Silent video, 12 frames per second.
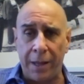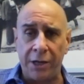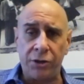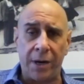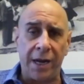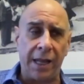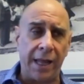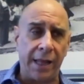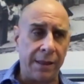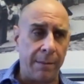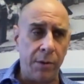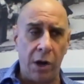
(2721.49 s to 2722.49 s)
I try to let
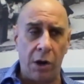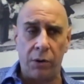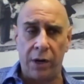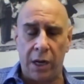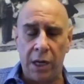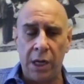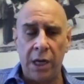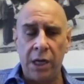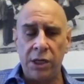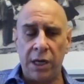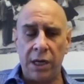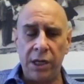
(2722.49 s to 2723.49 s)
them know to
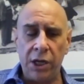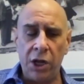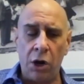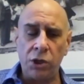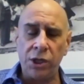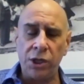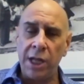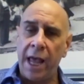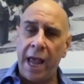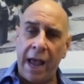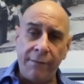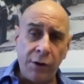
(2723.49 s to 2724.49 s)
just
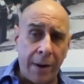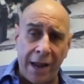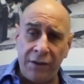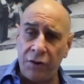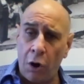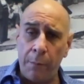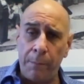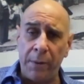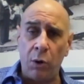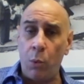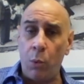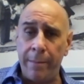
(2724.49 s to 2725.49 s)
have your eyes
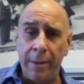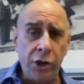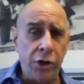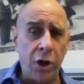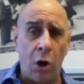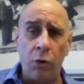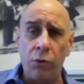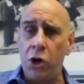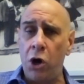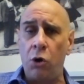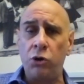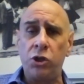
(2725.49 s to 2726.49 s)
open. Women, don't
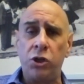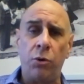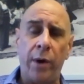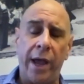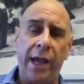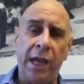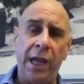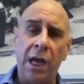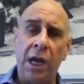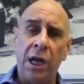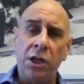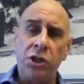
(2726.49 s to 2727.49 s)
go to a
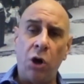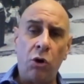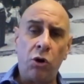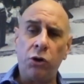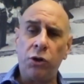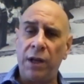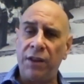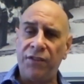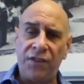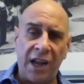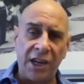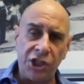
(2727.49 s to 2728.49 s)

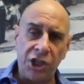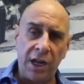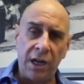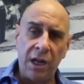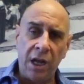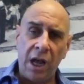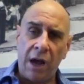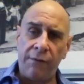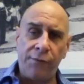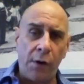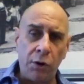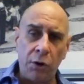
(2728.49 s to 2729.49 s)
session, a
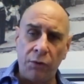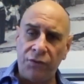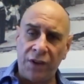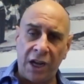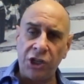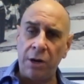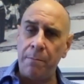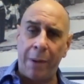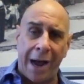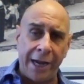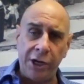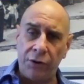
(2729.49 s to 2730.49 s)
photo session
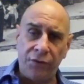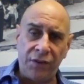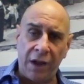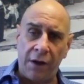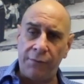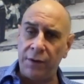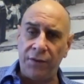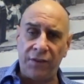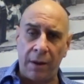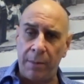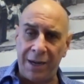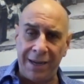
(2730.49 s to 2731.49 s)
by yourself in
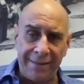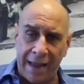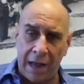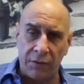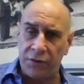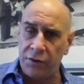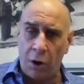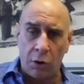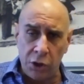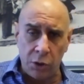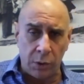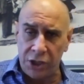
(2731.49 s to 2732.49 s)
somebody's house.
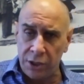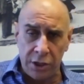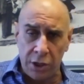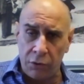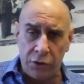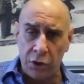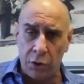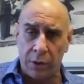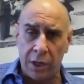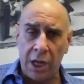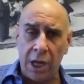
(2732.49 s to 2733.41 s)
Don't do it. Just don't do it.